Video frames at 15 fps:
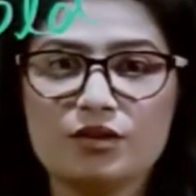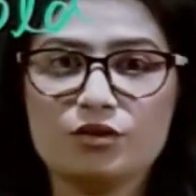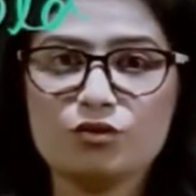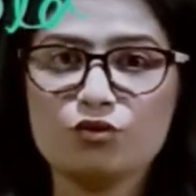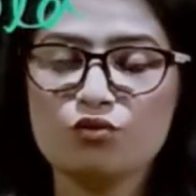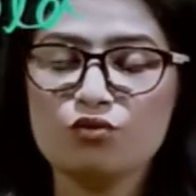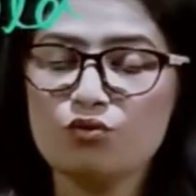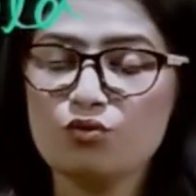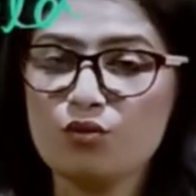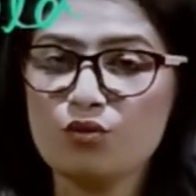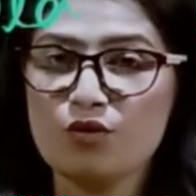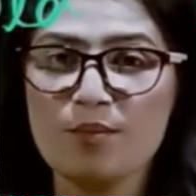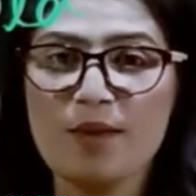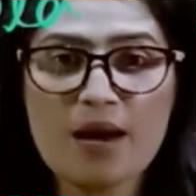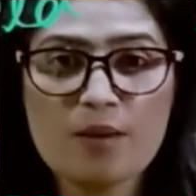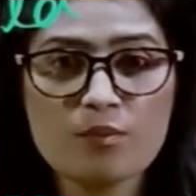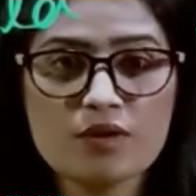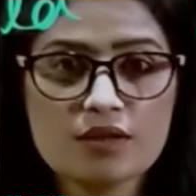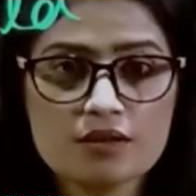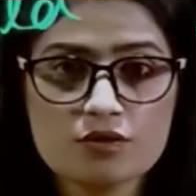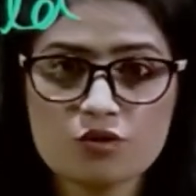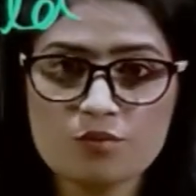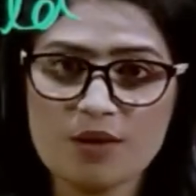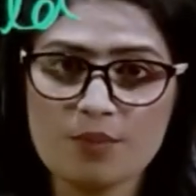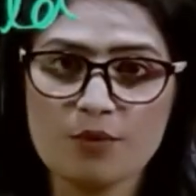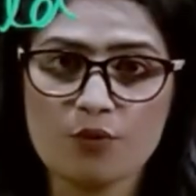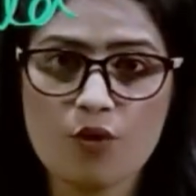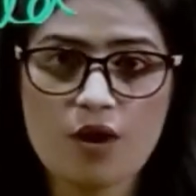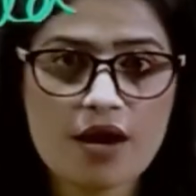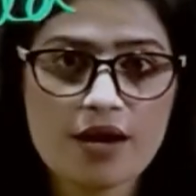to remember, to
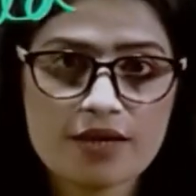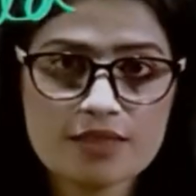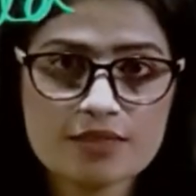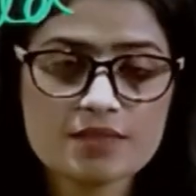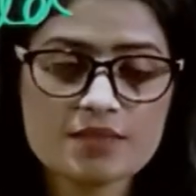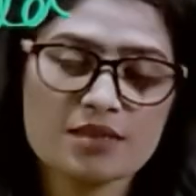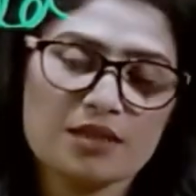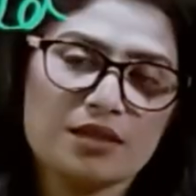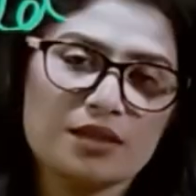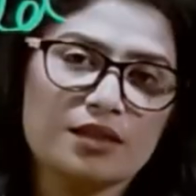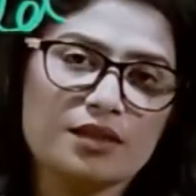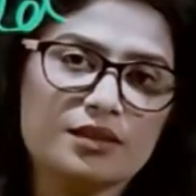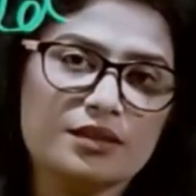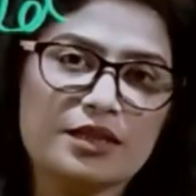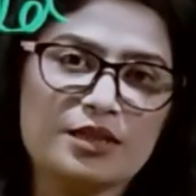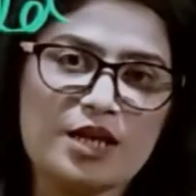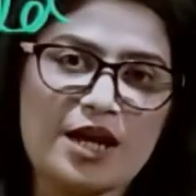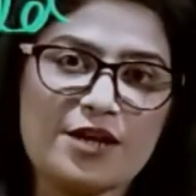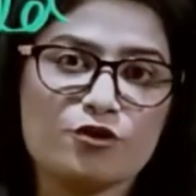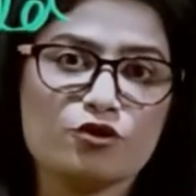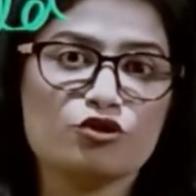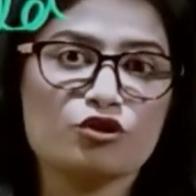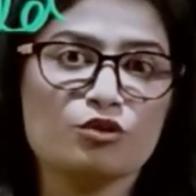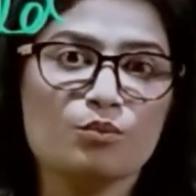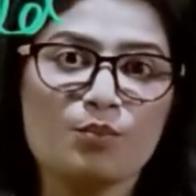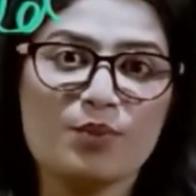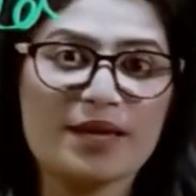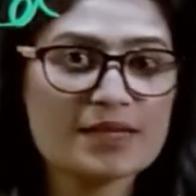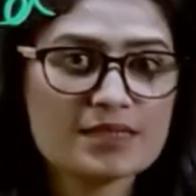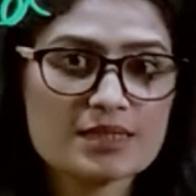memorize the nitrogen
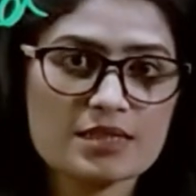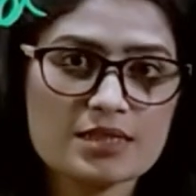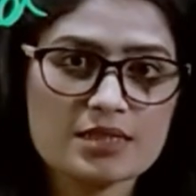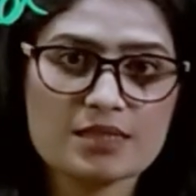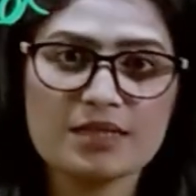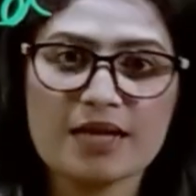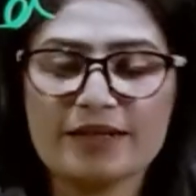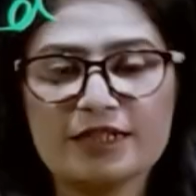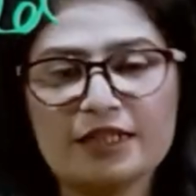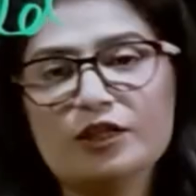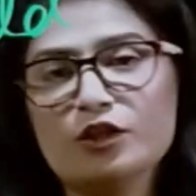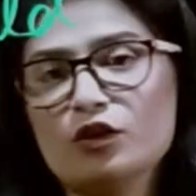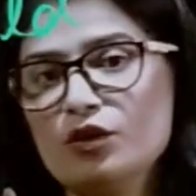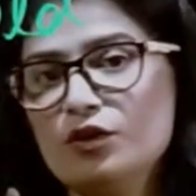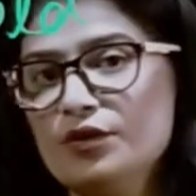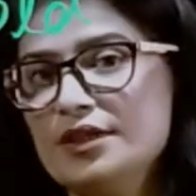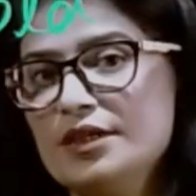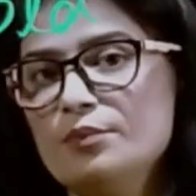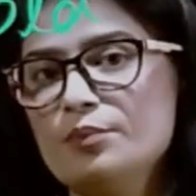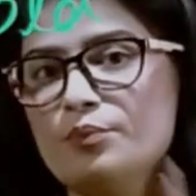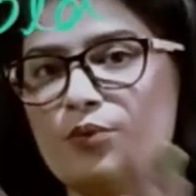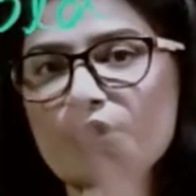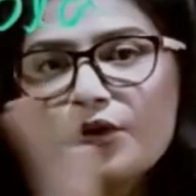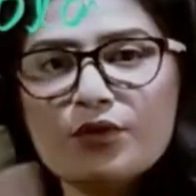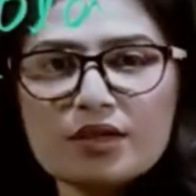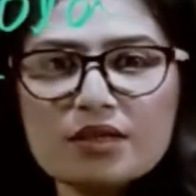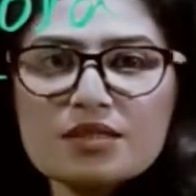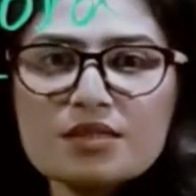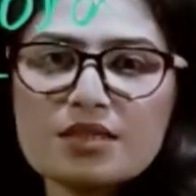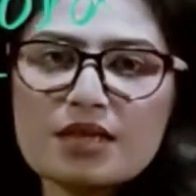bases that include in
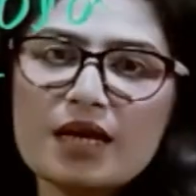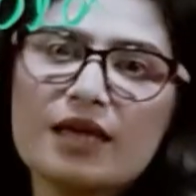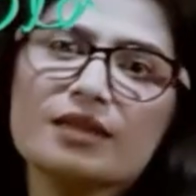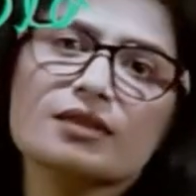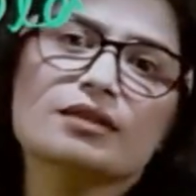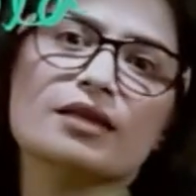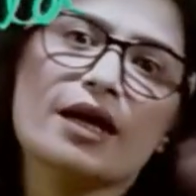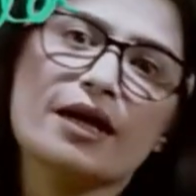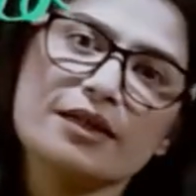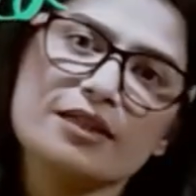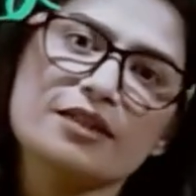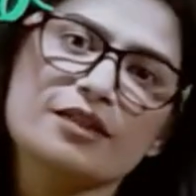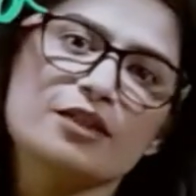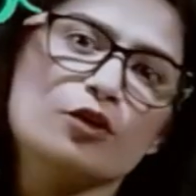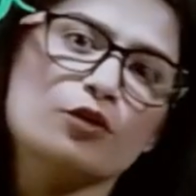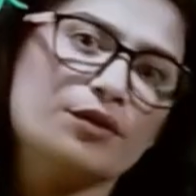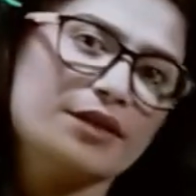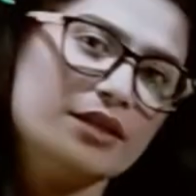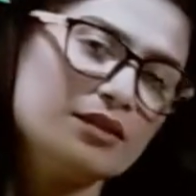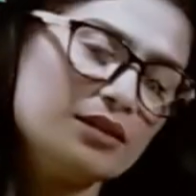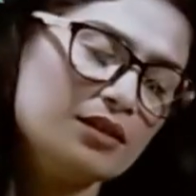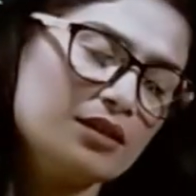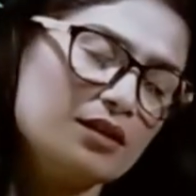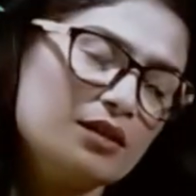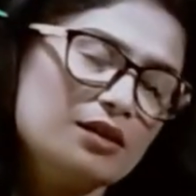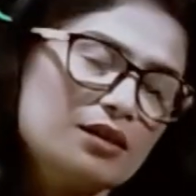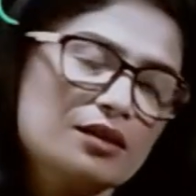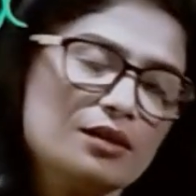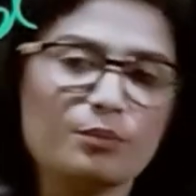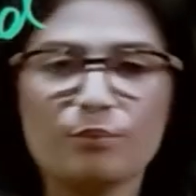purines and that include in
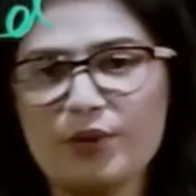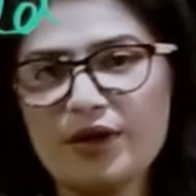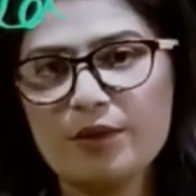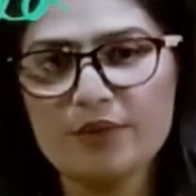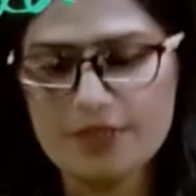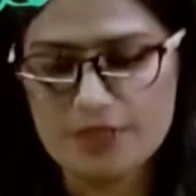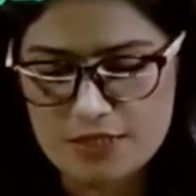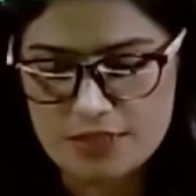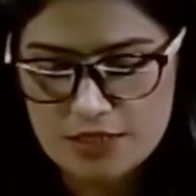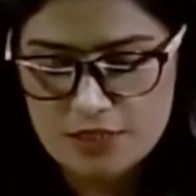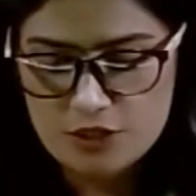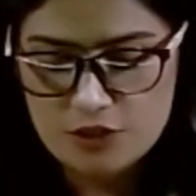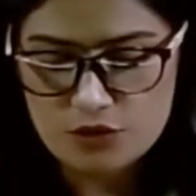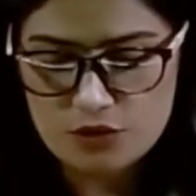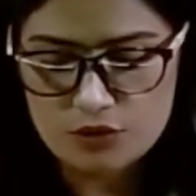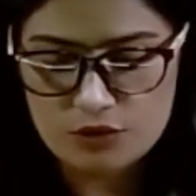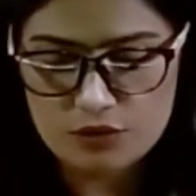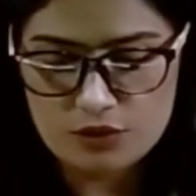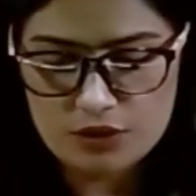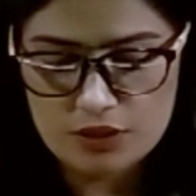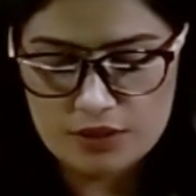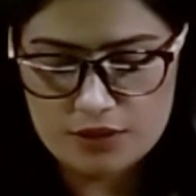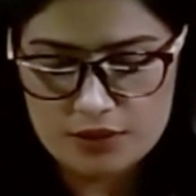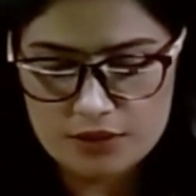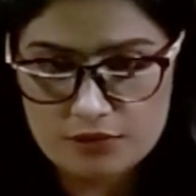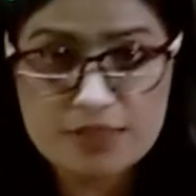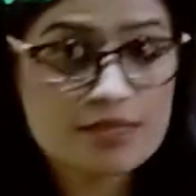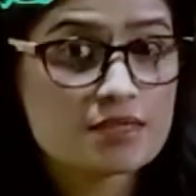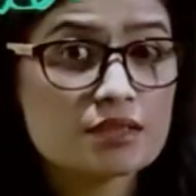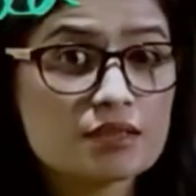pyrimidine. So
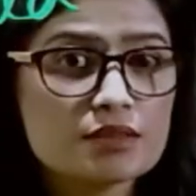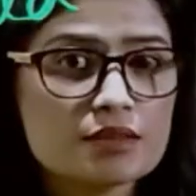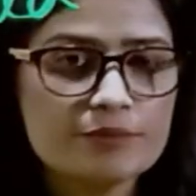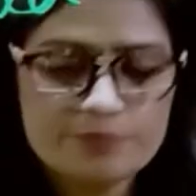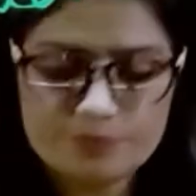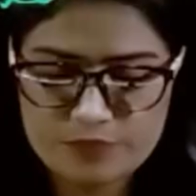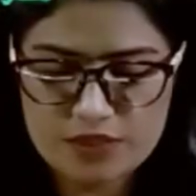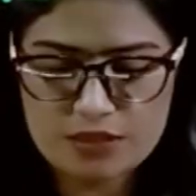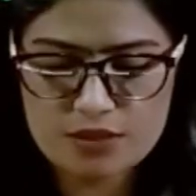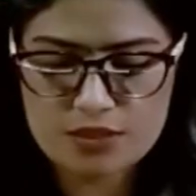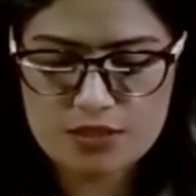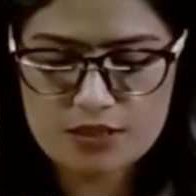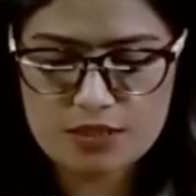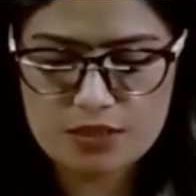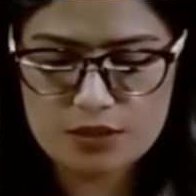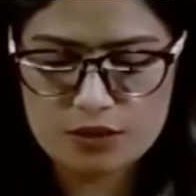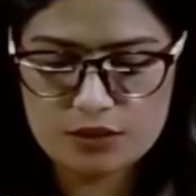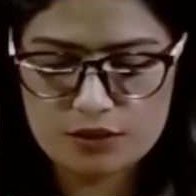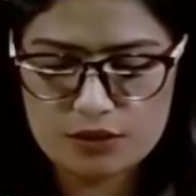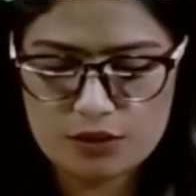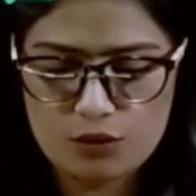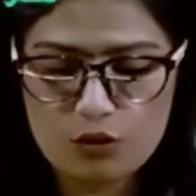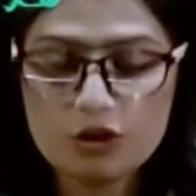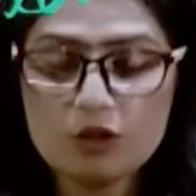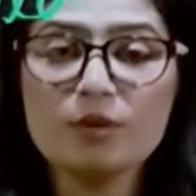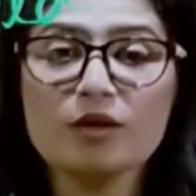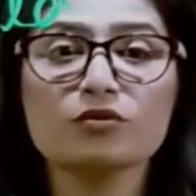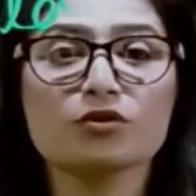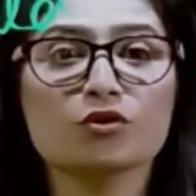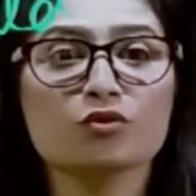that's it. This is all
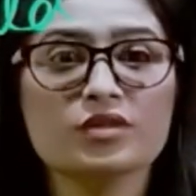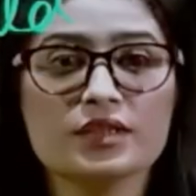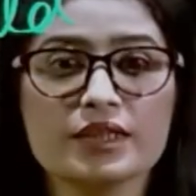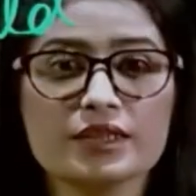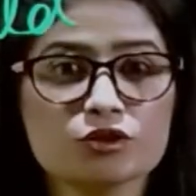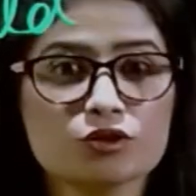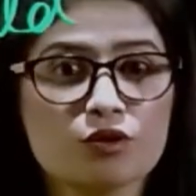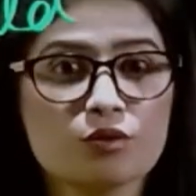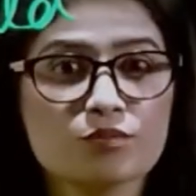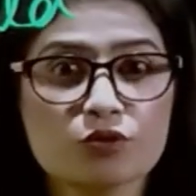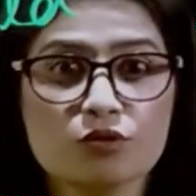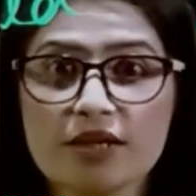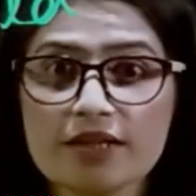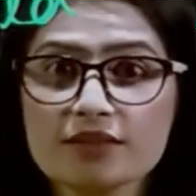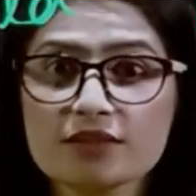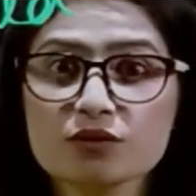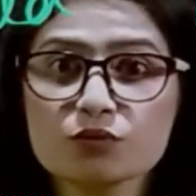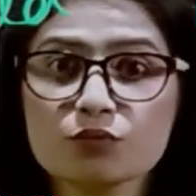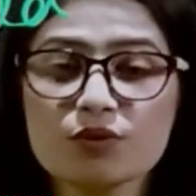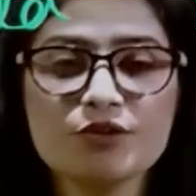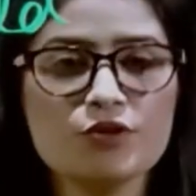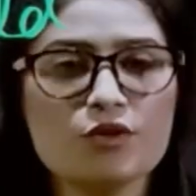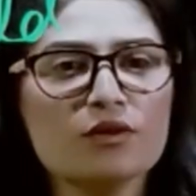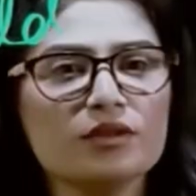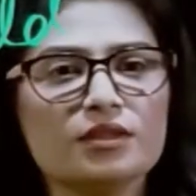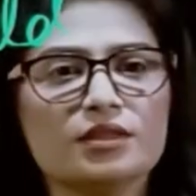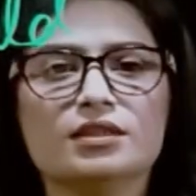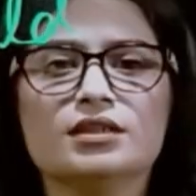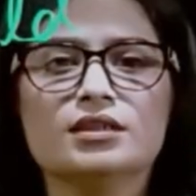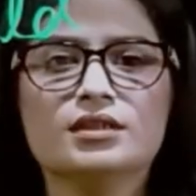about the today's lecture. I hope you like this video.
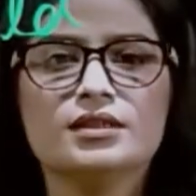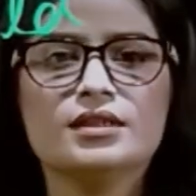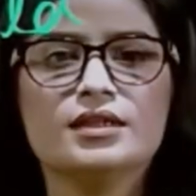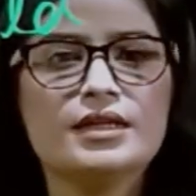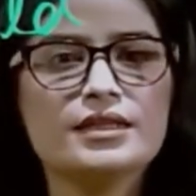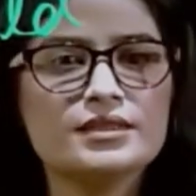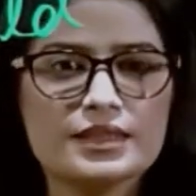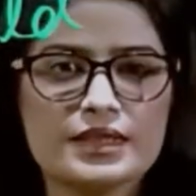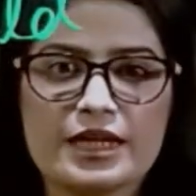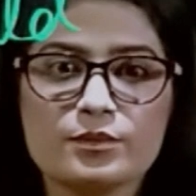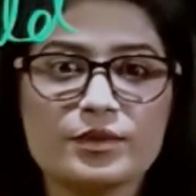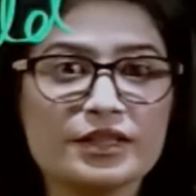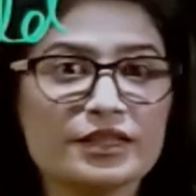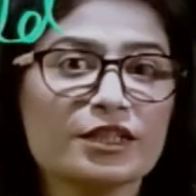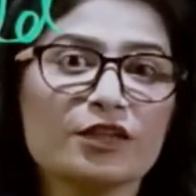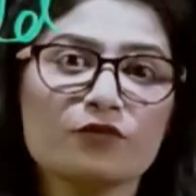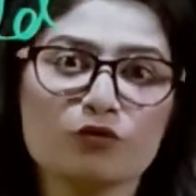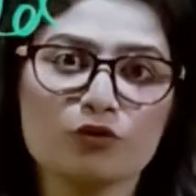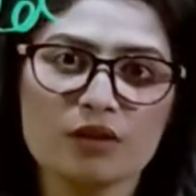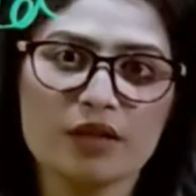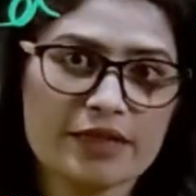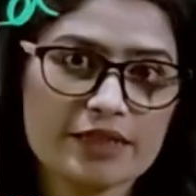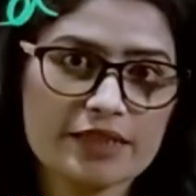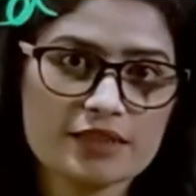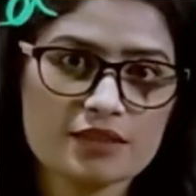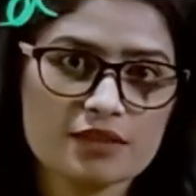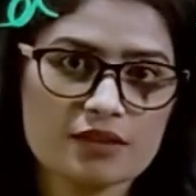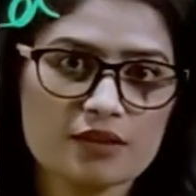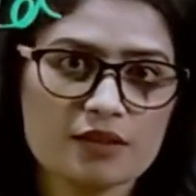Hit the like button if you like it.